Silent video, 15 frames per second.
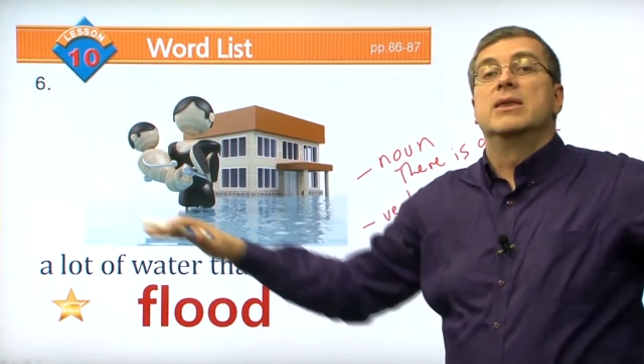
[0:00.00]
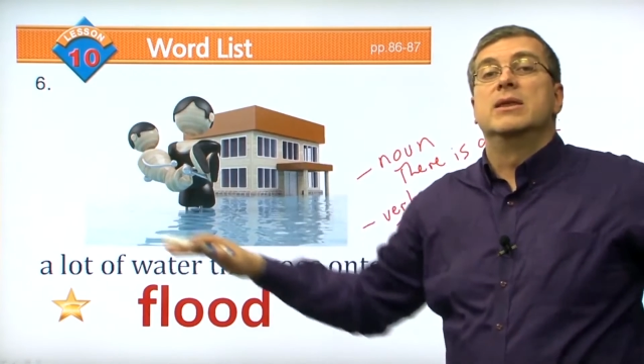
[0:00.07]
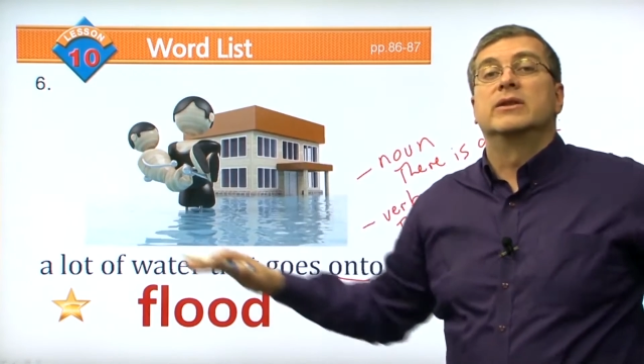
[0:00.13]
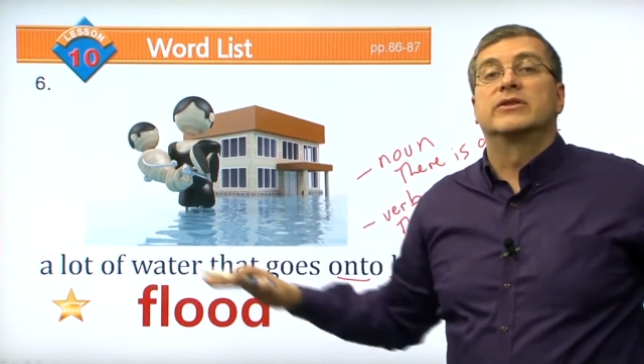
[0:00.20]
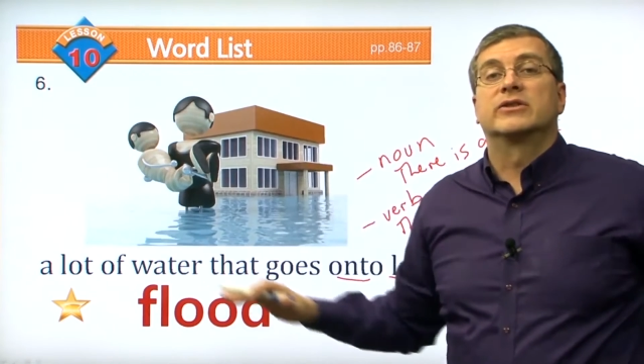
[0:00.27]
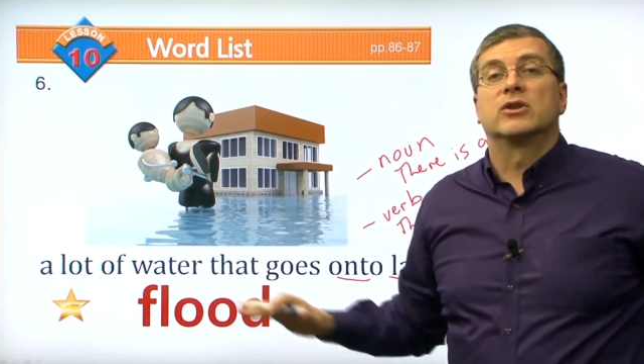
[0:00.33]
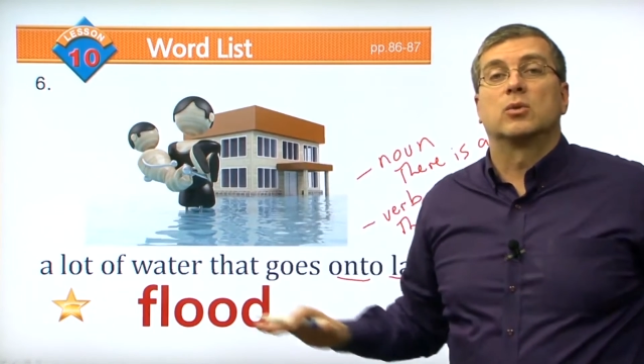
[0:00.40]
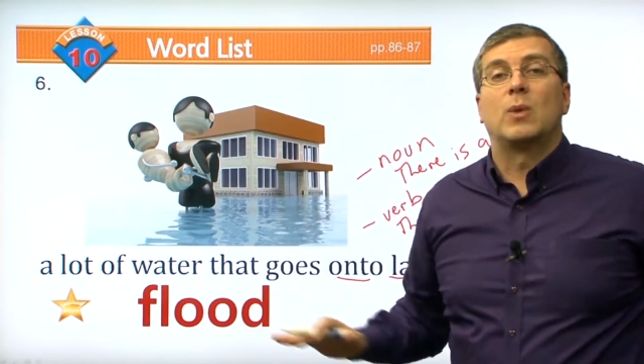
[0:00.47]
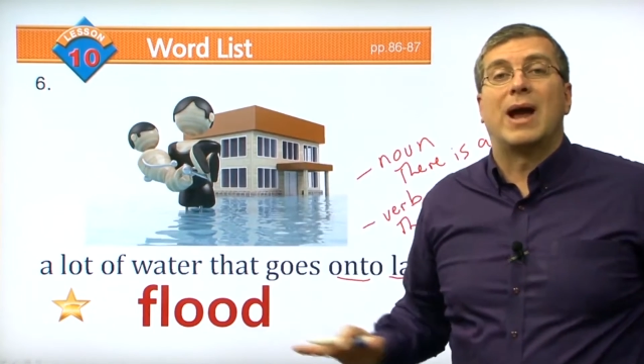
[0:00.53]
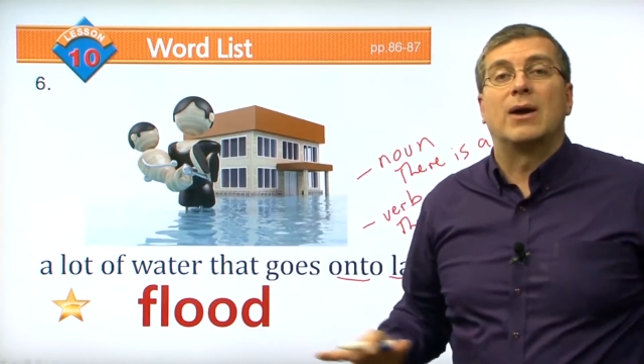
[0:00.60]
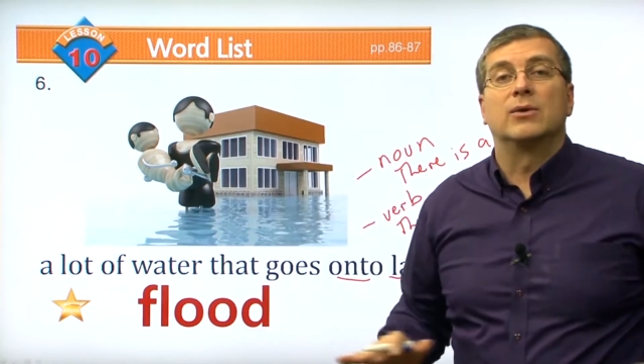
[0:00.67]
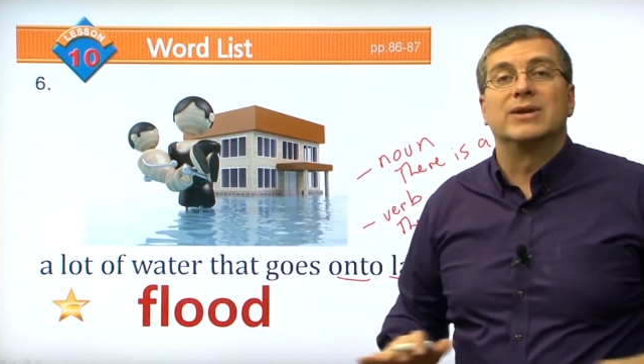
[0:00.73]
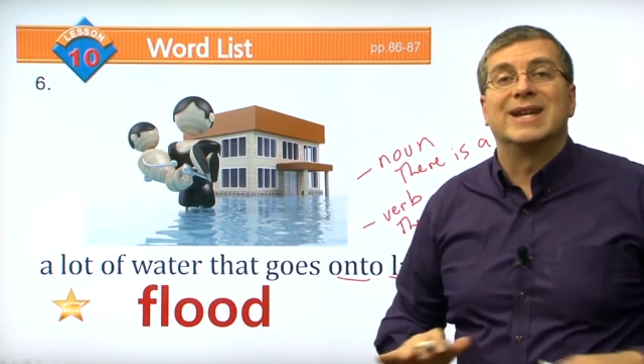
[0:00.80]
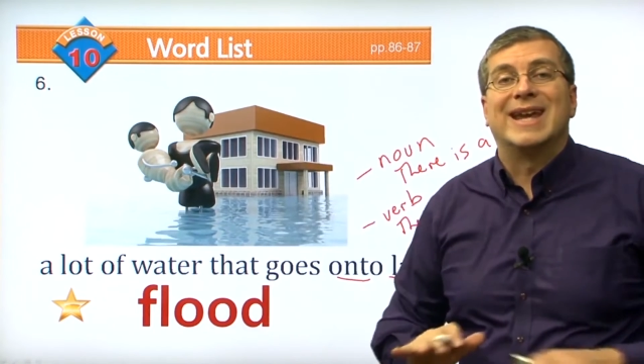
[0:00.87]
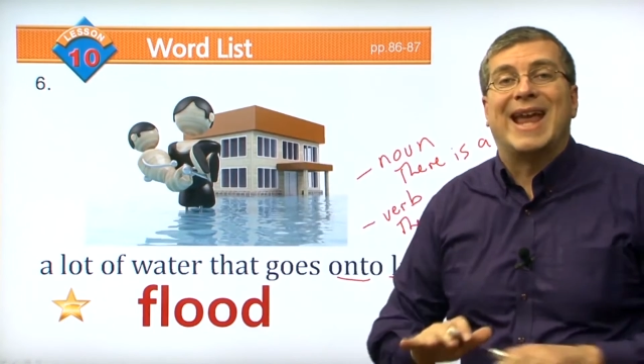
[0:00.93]
the
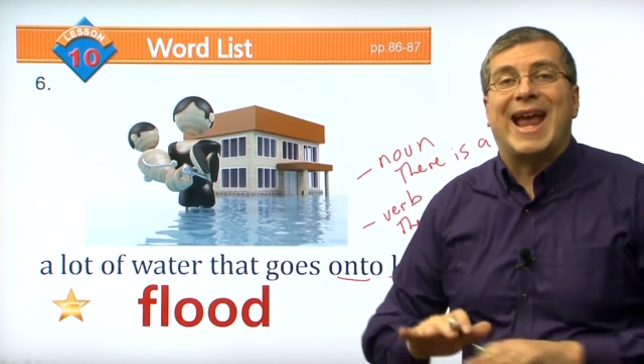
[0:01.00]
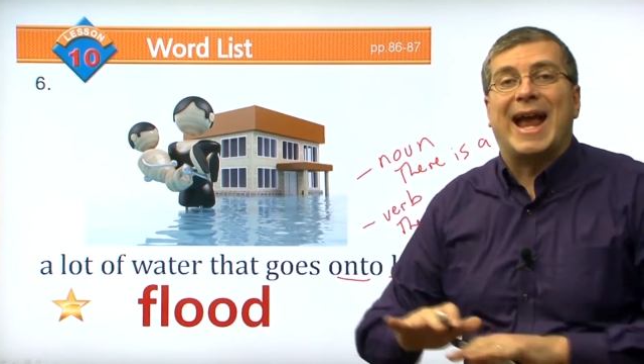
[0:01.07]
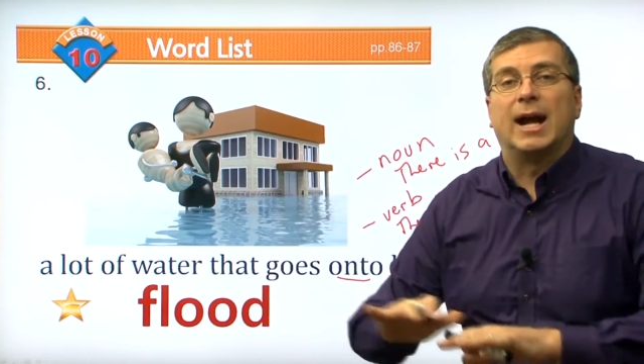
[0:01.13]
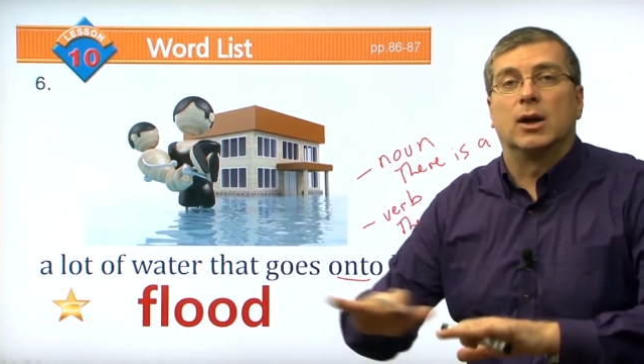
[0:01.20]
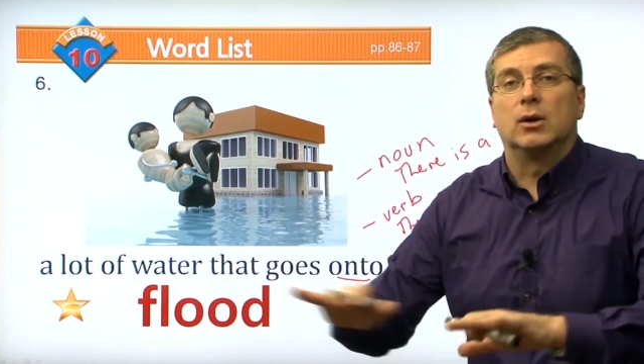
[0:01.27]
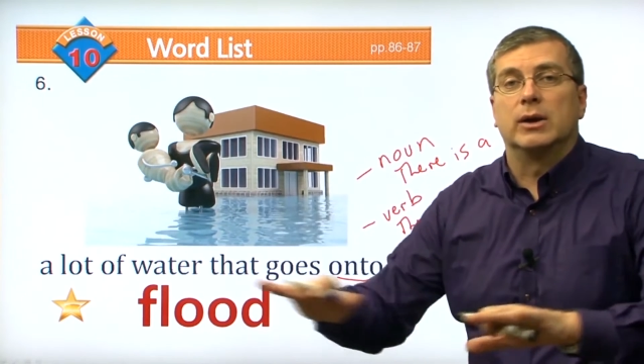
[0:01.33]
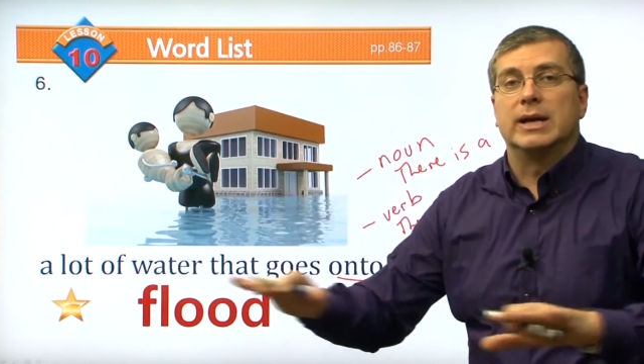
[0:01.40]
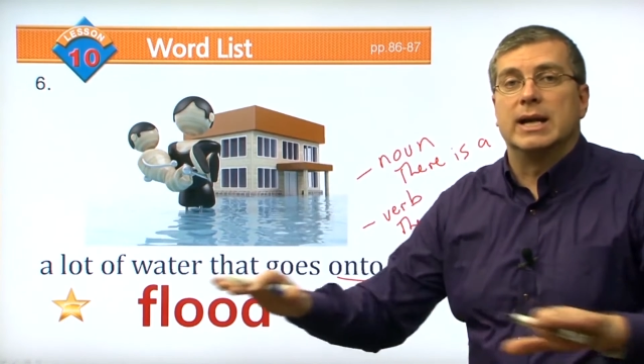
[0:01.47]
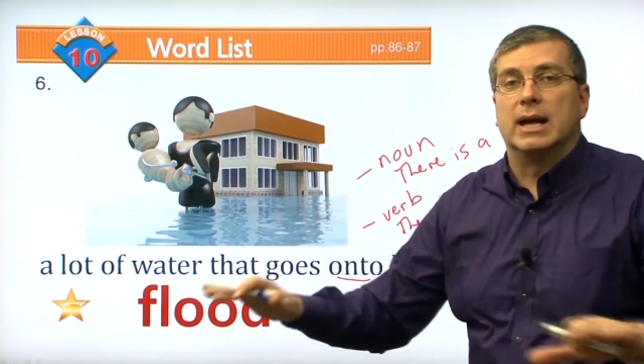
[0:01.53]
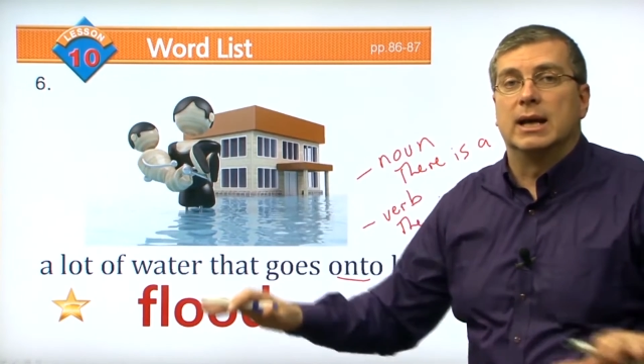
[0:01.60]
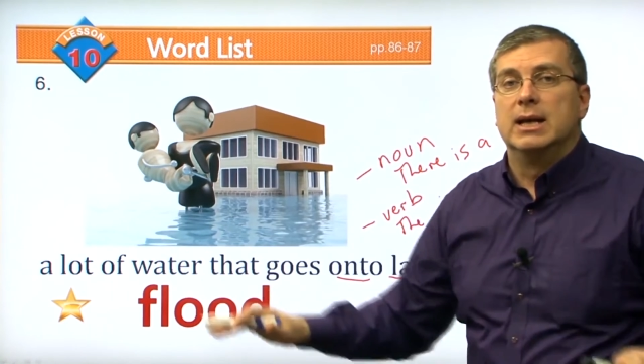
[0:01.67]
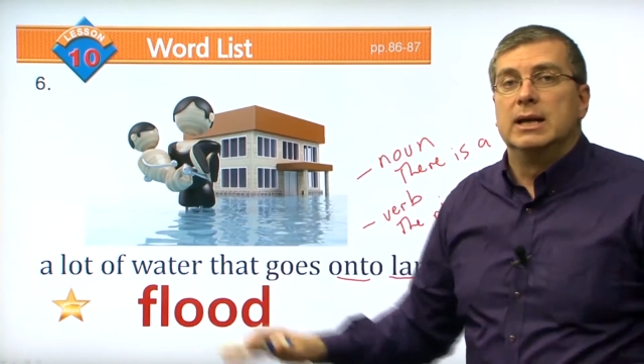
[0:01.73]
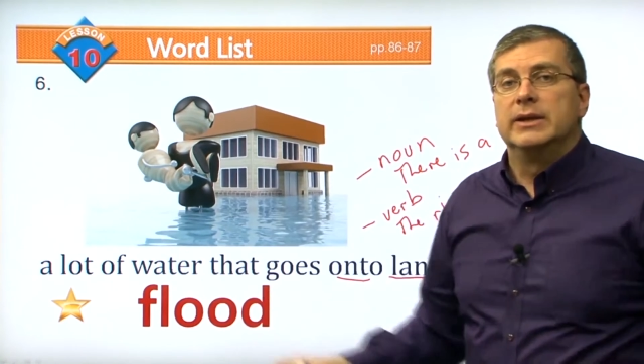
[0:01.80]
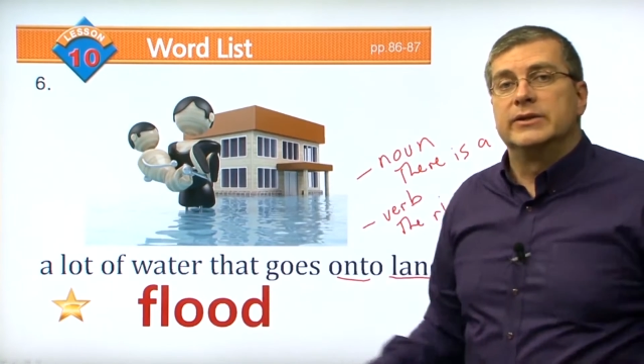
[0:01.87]
surrounding area.